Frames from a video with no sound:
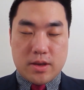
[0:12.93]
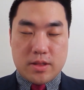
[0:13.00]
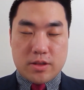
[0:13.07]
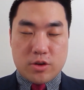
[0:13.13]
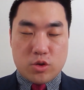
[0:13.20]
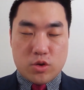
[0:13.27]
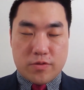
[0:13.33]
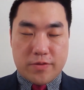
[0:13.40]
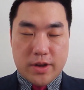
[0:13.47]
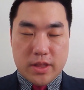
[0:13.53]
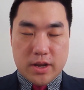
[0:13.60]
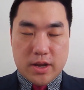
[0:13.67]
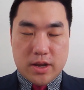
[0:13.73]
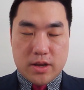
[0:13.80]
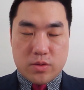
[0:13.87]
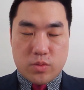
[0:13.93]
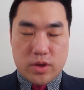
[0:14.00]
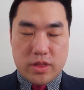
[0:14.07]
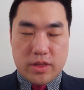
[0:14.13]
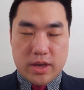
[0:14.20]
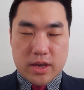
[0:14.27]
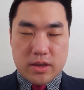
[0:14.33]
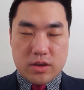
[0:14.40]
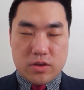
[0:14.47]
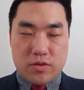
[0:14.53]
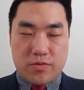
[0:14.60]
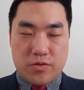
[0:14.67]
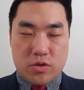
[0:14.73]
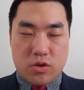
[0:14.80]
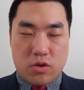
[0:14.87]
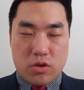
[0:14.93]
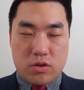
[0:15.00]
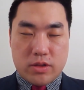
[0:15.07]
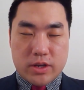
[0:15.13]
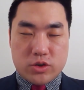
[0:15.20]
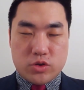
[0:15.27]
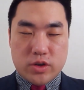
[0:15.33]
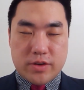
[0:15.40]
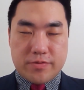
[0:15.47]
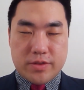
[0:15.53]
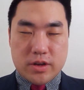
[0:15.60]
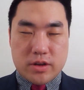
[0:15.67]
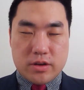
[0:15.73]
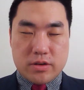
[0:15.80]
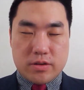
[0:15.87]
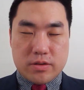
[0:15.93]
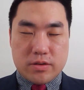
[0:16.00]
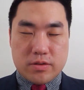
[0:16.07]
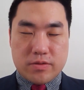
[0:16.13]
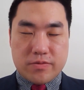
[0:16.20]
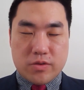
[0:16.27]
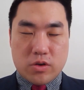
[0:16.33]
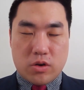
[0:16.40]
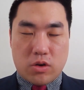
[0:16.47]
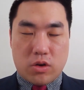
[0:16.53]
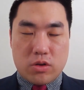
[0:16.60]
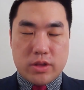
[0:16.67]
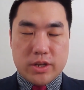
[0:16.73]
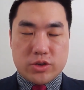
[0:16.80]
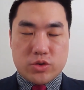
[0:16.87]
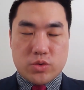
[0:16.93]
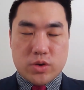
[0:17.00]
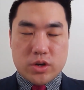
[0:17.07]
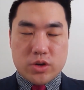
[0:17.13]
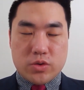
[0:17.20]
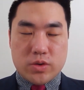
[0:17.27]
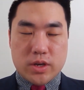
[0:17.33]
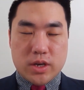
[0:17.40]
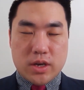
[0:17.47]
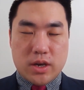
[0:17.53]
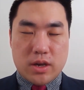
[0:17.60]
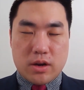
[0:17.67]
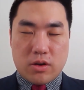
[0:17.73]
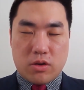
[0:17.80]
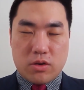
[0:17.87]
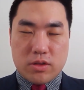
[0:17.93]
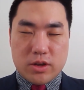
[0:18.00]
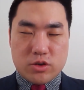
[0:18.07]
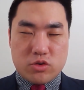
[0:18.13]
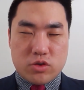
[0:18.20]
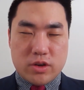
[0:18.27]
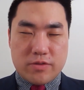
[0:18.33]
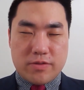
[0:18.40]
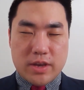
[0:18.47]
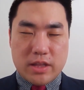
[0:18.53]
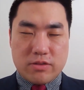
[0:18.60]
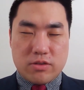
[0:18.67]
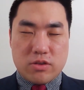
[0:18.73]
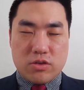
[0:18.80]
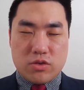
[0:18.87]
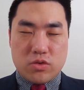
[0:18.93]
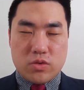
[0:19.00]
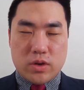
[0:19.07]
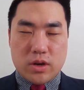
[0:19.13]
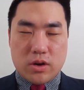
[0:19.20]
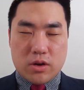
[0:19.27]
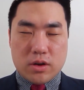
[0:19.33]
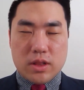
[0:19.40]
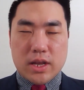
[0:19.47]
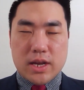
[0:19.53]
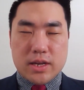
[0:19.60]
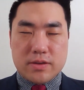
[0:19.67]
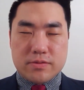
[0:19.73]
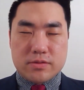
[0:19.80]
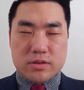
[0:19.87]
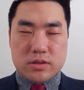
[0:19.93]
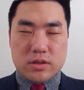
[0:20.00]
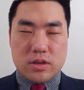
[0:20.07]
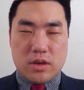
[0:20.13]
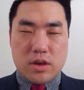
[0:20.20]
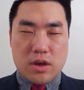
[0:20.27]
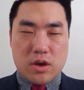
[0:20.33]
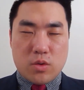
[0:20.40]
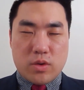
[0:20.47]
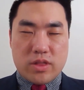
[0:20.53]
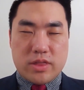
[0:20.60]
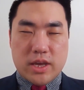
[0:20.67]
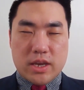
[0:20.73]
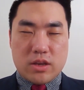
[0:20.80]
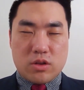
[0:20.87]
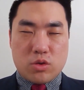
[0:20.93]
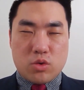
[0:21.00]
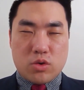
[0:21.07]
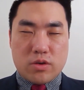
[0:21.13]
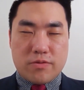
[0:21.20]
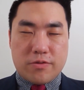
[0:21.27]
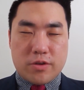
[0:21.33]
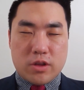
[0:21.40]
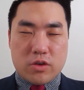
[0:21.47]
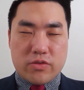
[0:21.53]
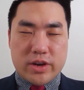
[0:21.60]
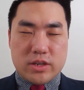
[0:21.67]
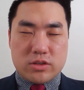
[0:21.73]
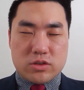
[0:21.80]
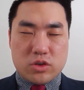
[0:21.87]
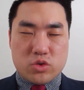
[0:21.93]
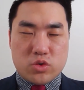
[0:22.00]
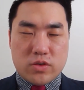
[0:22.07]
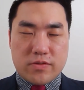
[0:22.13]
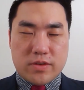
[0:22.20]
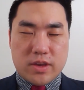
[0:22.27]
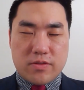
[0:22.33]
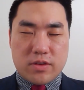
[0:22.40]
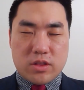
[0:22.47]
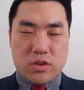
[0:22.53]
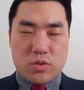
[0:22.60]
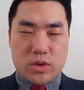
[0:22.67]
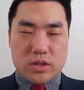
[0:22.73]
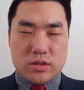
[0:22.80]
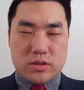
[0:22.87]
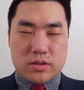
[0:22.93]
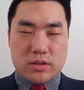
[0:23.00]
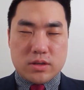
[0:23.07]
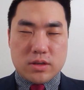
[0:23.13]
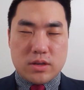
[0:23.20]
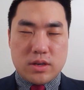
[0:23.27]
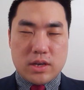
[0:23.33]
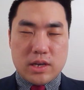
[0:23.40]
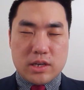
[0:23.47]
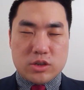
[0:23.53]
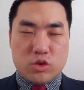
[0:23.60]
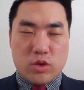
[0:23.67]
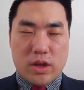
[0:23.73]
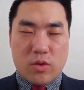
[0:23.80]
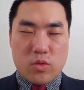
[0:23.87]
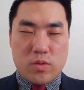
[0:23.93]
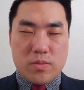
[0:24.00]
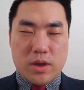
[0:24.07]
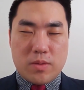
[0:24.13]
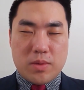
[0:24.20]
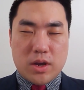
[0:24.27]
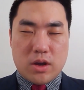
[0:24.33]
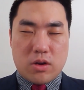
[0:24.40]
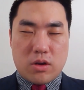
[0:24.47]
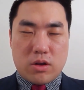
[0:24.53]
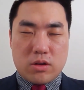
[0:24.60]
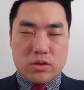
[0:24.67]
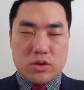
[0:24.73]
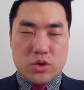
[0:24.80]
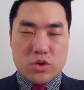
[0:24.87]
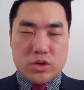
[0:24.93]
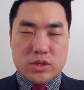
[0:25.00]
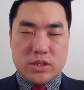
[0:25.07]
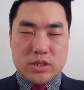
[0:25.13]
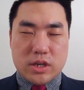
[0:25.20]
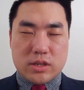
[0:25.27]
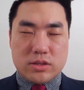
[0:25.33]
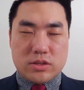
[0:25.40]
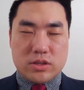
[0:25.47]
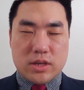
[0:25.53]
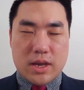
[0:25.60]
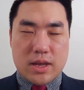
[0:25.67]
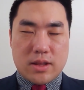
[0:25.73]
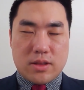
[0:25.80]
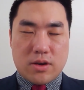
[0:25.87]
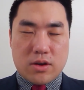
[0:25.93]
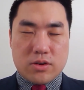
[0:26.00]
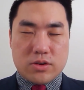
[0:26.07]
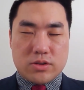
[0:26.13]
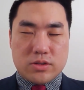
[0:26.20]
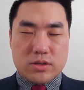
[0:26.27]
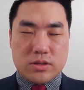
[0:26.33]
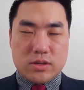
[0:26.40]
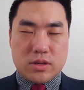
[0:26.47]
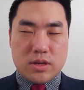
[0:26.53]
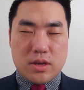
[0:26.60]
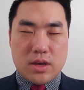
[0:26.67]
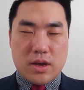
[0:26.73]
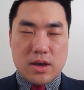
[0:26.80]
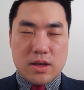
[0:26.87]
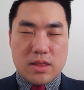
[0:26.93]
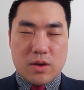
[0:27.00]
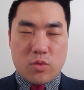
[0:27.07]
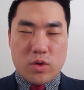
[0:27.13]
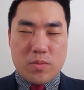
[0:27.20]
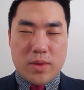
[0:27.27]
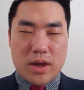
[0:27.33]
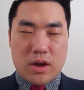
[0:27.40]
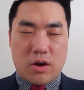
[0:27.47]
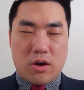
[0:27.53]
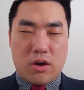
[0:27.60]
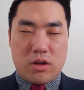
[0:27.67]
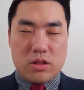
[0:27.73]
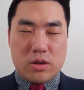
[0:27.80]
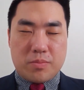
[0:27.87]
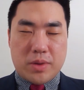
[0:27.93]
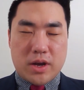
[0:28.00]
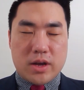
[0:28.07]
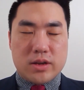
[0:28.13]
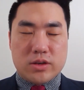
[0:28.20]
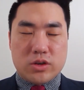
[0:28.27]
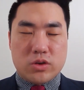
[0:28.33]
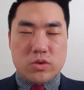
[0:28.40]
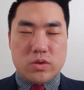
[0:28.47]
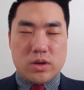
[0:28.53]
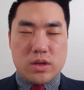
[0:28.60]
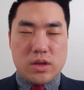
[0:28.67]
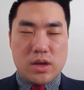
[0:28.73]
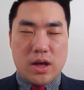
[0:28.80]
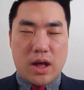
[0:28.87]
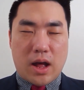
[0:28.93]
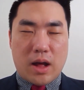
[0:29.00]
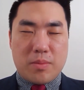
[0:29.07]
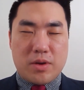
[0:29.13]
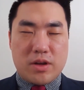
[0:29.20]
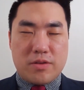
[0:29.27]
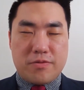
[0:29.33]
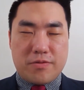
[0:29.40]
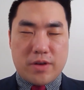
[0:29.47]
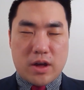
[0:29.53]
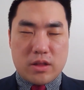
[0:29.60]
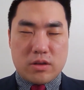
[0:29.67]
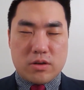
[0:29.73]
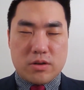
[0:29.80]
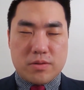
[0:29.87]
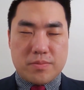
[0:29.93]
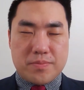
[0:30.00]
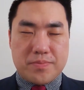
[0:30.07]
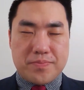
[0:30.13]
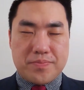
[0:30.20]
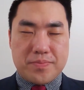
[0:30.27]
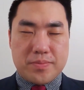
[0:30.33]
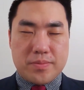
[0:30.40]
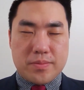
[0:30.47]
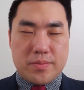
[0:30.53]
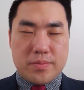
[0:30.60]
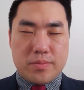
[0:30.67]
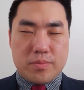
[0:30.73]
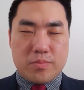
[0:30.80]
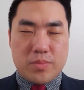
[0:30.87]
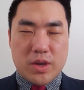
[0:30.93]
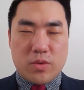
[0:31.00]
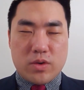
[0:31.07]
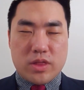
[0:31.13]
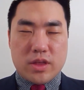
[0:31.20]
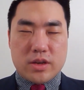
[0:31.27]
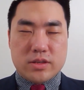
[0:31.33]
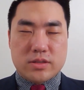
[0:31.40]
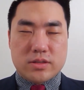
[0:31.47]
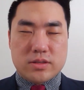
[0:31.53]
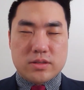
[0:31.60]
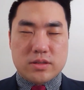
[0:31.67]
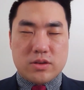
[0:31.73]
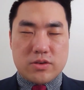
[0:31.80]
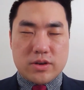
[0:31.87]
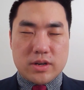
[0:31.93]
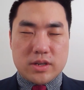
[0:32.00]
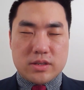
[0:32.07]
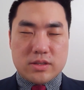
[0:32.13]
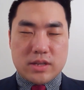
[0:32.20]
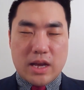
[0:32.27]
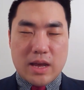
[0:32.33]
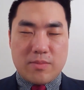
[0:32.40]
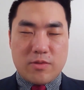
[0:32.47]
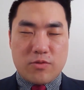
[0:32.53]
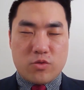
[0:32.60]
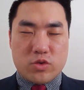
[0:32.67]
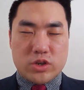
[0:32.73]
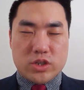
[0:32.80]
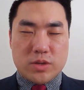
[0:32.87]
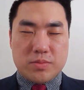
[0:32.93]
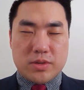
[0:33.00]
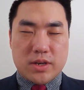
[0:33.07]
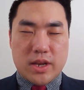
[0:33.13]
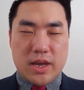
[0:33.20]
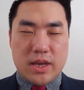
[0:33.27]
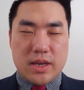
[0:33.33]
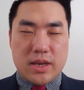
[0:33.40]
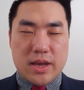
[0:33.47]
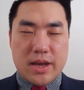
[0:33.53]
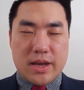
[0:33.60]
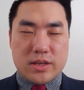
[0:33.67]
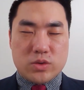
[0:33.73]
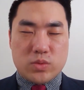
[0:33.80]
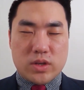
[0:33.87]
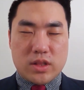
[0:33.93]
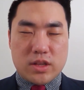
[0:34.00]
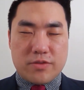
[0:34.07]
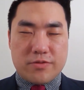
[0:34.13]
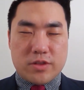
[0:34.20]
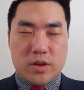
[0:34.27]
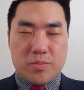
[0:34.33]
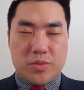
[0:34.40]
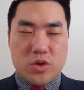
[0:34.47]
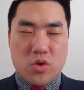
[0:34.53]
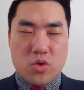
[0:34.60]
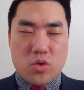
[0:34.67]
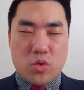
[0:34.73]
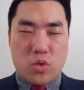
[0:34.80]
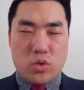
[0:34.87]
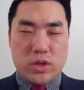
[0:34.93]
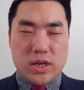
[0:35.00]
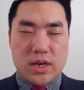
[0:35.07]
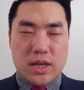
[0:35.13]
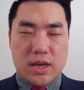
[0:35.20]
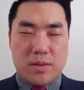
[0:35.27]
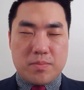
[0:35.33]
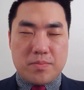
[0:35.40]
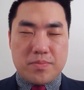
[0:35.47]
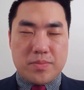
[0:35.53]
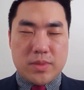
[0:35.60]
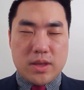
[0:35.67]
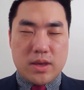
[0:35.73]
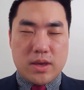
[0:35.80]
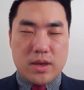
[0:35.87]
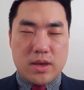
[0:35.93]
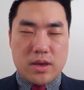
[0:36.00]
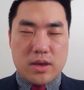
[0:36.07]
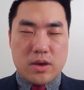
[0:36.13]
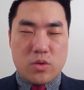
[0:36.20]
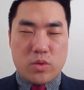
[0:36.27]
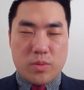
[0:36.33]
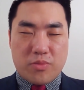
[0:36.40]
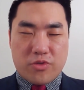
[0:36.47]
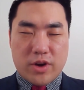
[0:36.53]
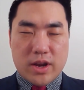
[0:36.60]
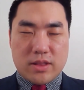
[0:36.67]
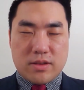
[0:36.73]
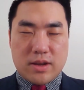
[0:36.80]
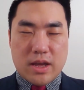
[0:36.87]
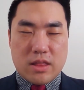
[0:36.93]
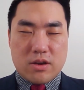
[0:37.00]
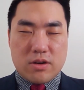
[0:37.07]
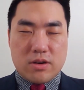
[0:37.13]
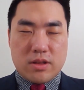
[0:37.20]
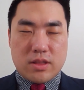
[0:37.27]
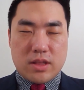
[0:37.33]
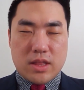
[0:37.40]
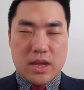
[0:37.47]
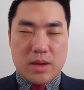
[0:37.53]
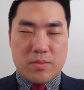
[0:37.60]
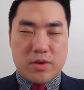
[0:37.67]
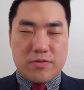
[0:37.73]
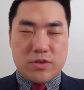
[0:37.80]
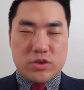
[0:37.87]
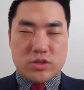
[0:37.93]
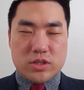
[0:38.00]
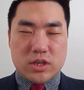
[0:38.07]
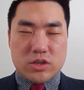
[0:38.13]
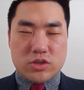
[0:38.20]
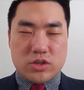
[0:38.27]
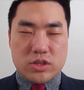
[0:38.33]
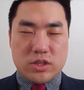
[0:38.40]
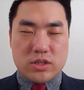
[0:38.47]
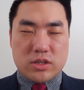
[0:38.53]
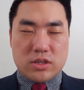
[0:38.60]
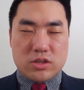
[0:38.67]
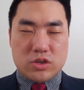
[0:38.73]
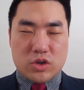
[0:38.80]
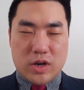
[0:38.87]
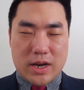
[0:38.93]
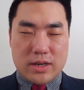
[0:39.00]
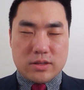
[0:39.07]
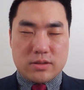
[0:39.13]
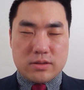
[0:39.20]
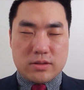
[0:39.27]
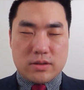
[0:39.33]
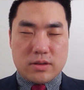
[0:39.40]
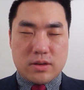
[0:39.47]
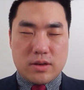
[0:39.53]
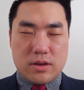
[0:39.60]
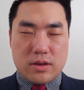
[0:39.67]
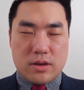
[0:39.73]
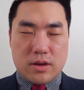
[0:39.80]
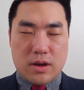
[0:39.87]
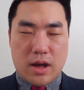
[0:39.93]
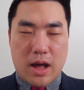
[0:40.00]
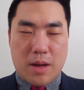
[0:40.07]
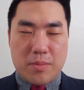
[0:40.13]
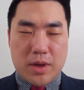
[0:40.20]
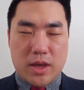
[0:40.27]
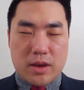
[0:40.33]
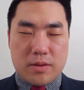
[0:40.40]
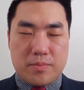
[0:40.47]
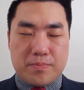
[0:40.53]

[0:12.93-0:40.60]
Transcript: Dear Lord Father God, we thank you for all that you have done, for all that you are doing, and all that you have yet to do in our lives. We thank you, Lord, for the grace that you have given to us, so that we may be called your sons and daughters, that we may call upon you, Abba, Father. Be with us during this time of worship today as we lift up your holy name. We pray together in the name of your Son, Jesus Christ. Amen.